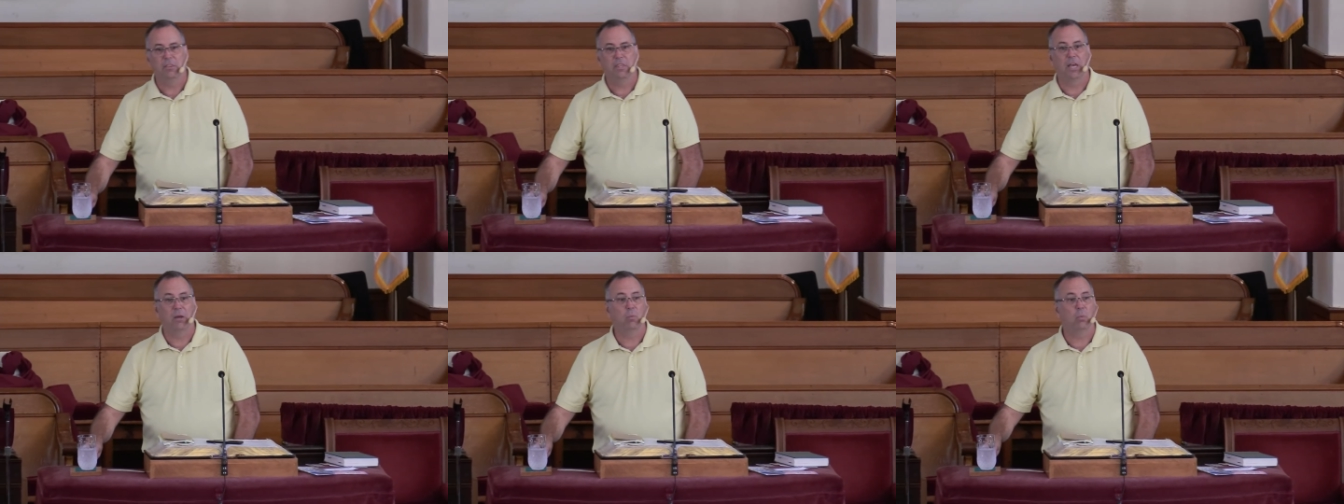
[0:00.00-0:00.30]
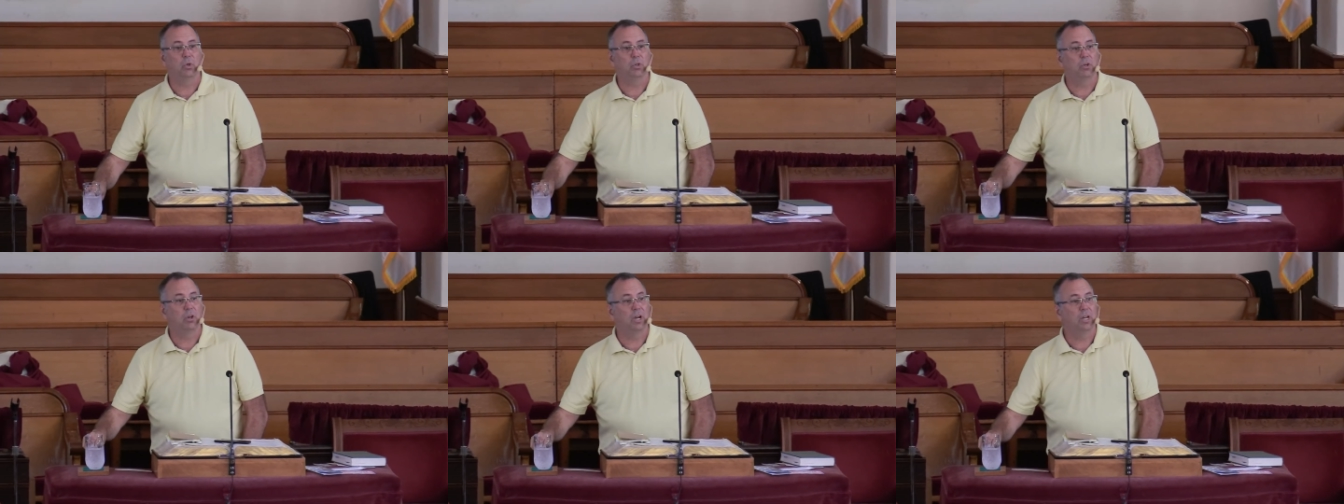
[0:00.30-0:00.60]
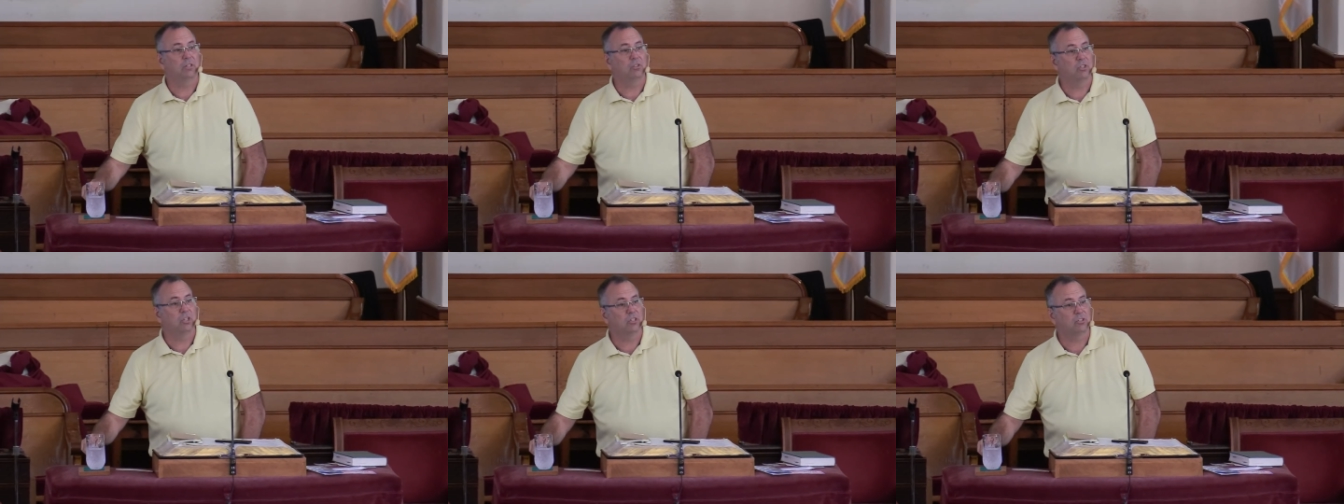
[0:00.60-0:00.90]
that would
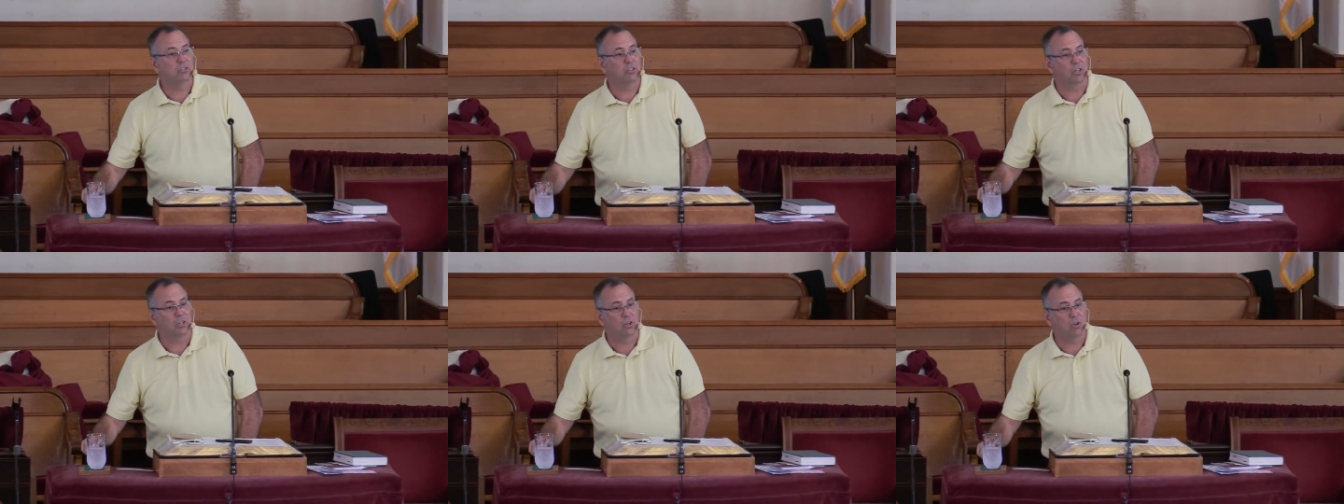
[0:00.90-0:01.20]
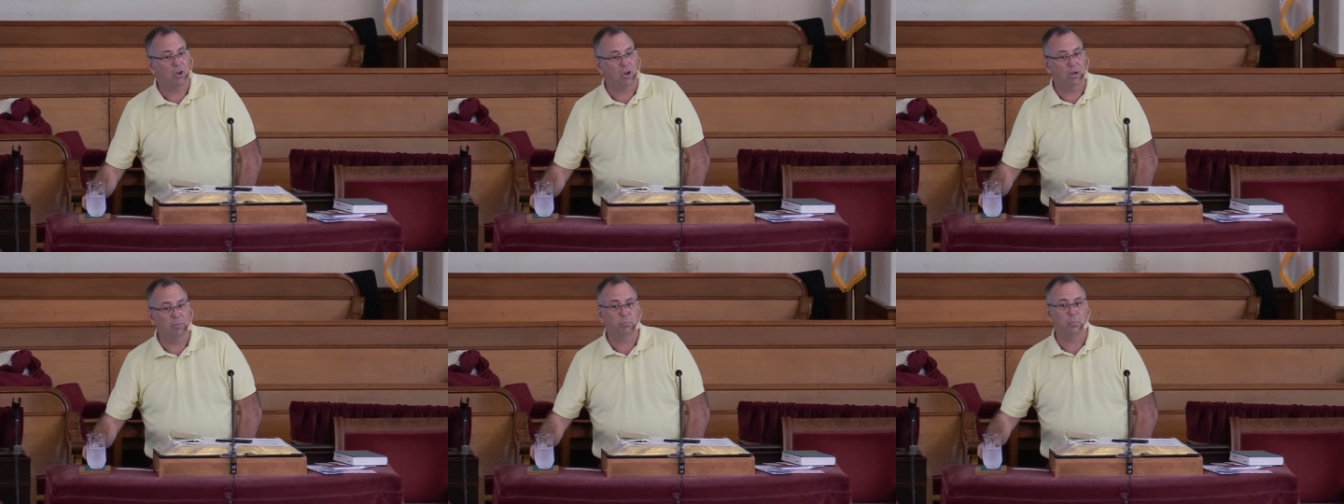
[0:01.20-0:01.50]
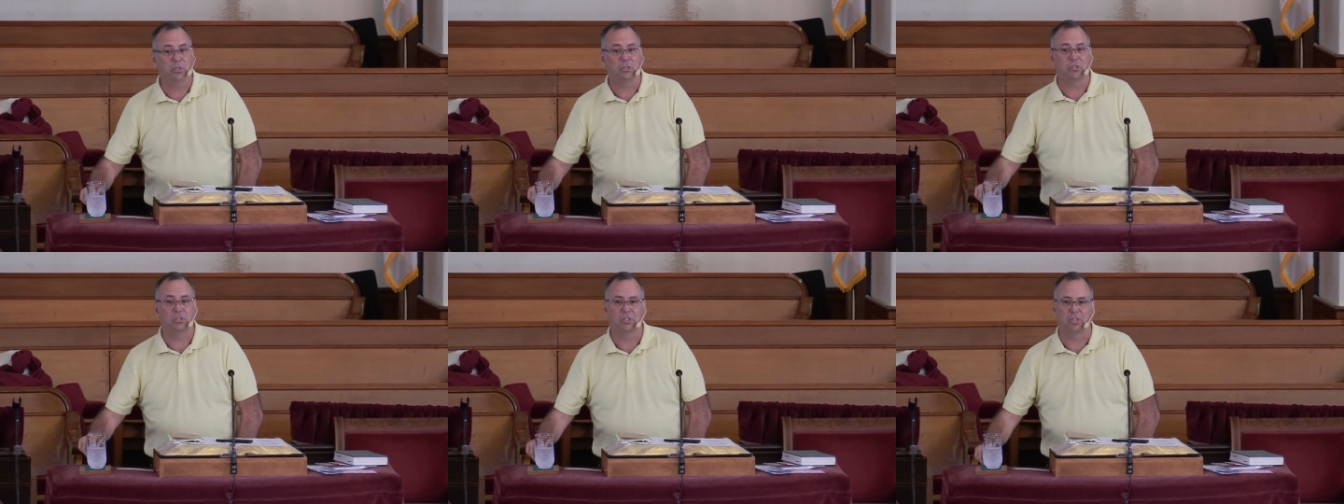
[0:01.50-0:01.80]
not just
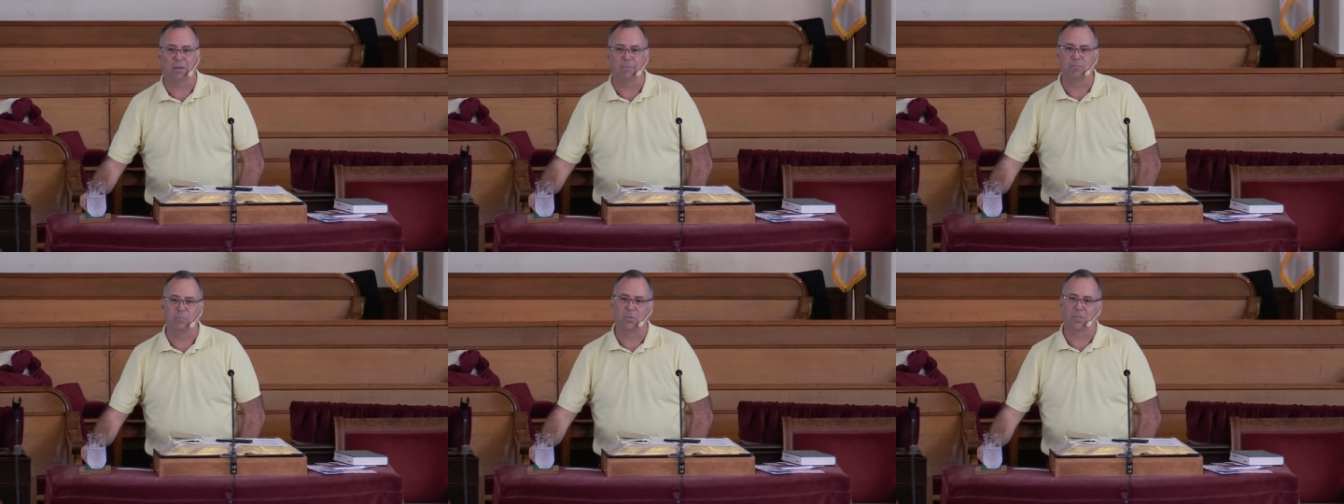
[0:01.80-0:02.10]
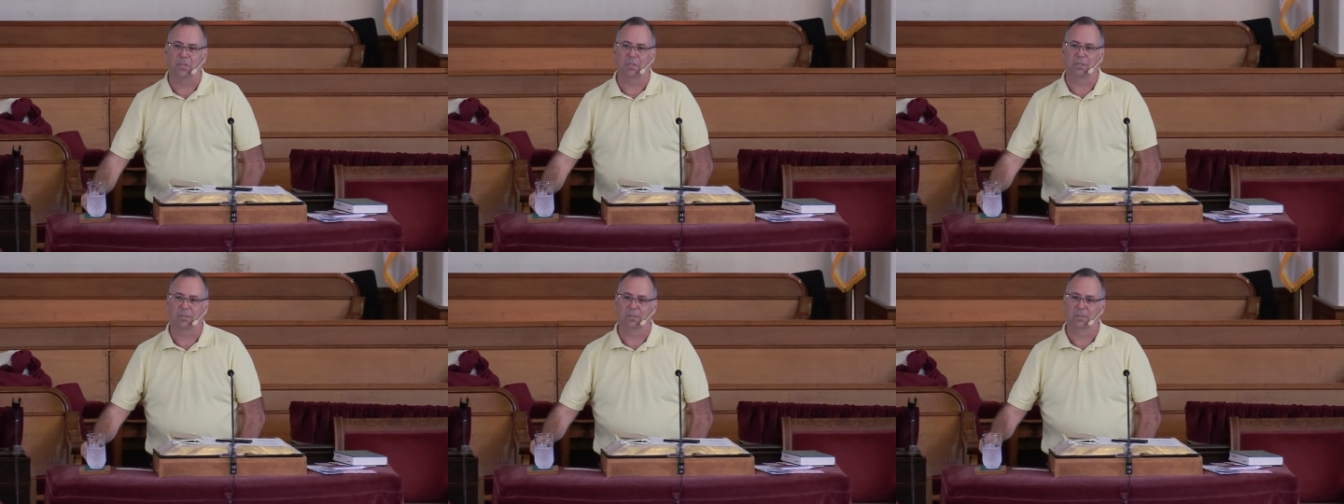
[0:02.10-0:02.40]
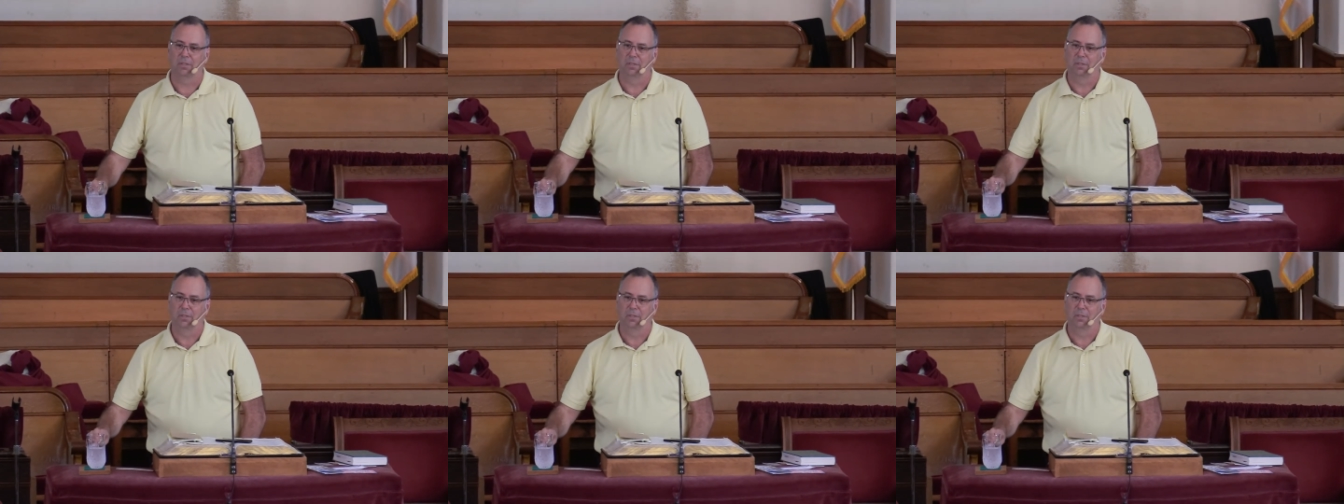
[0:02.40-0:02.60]
accomplish something,